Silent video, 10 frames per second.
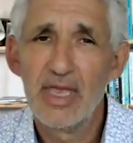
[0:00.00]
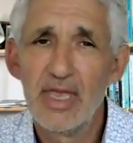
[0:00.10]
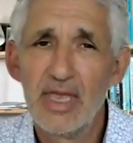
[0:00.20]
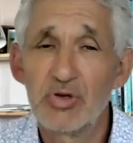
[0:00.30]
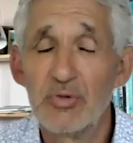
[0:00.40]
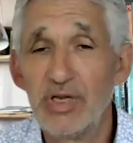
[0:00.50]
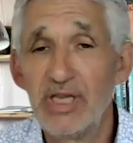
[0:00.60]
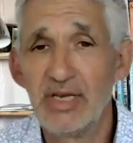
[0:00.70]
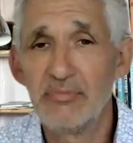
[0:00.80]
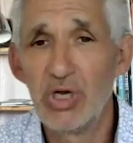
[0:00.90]
and I'm
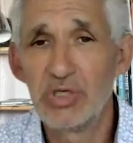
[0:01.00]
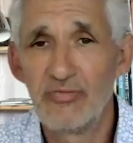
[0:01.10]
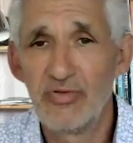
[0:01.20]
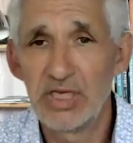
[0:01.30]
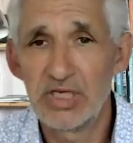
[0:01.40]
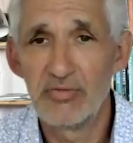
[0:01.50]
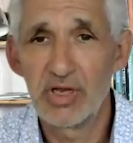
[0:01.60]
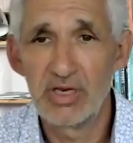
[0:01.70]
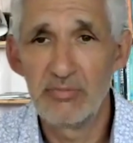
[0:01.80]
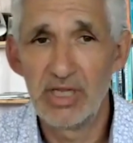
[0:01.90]
completely unmotivated
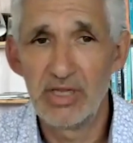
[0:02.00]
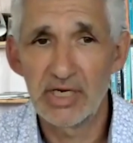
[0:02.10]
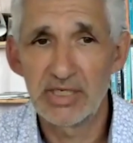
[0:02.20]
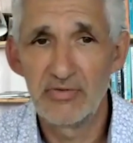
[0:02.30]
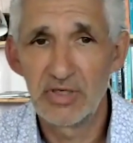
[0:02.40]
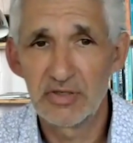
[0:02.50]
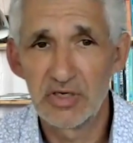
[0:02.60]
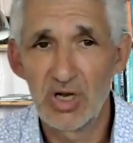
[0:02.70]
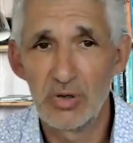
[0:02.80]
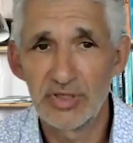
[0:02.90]
regarding many of the activities and
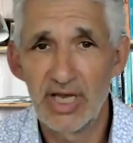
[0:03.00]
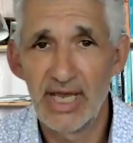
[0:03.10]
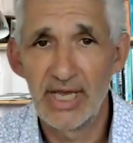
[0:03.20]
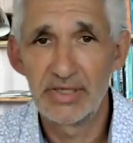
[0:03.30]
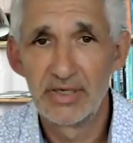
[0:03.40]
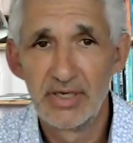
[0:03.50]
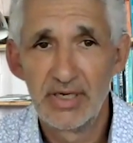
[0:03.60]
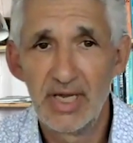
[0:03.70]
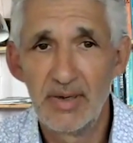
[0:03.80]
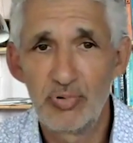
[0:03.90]
goals I had
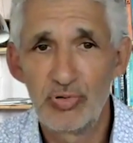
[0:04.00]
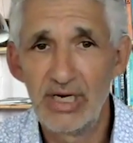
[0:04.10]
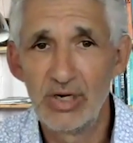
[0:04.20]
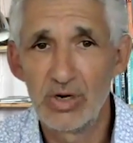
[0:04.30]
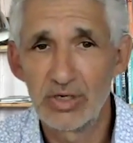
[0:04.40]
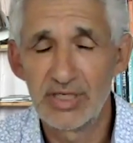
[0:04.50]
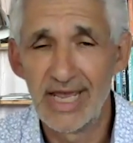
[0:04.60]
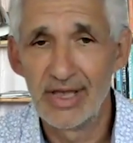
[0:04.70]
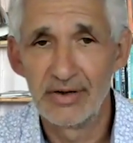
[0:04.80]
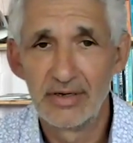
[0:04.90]

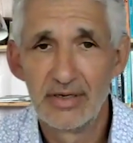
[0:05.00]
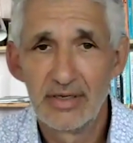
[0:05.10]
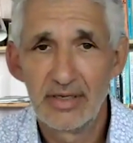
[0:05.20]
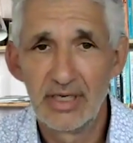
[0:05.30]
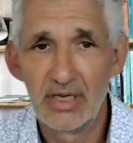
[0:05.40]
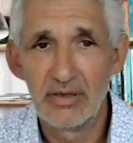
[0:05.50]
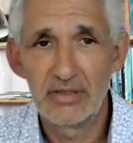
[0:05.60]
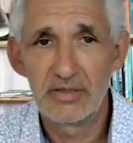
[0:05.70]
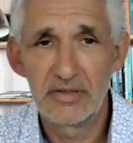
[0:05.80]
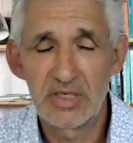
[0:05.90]
pre-lockdown. You know,
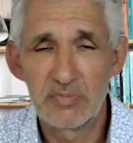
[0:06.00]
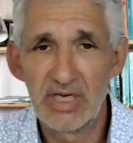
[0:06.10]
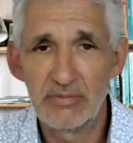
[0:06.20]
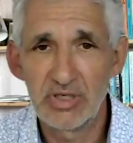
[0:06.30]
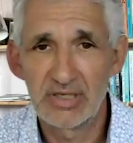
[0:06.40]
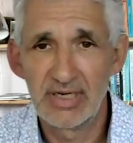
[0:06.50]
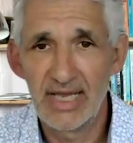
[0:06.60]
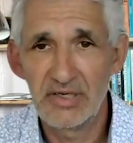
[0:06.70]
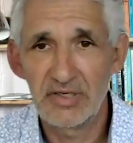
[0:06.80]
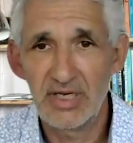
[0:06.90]
does this mean I'm just
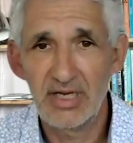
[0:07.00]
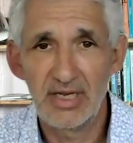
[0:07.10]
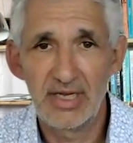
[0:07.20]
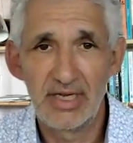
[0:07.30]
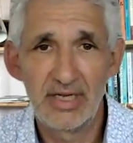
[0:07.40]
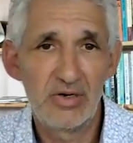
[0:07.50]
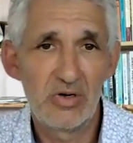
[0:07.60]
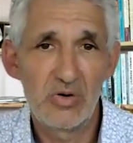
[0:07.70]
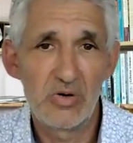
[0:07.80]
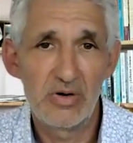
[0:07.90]
lazy
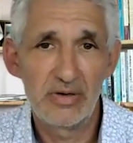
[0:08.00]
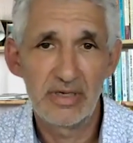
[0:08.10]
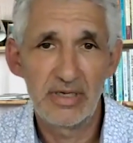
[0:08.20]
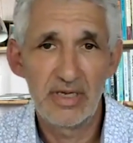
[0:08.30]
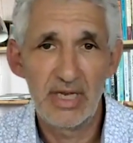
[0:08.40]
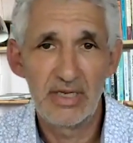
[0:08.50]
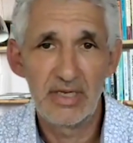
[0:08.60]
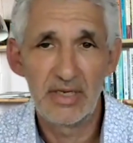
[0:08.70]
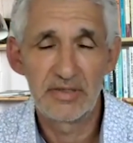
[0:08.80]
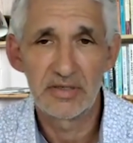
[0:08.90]
or
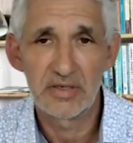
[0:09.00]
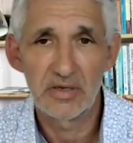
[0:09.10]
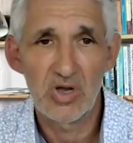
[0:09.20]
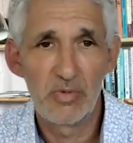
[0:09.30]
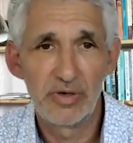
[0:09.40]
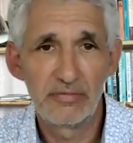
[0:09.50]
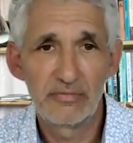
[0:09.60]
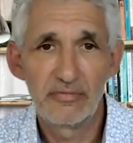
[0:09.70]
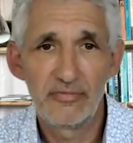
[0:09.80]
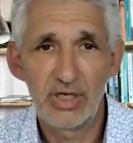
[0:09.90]
is this a common
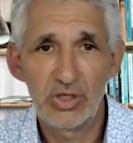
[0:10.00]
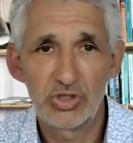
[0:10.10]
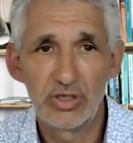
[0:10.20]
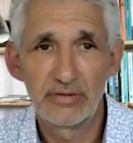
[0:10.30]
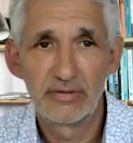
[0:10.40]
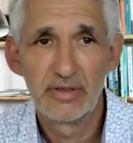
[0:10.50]
feature?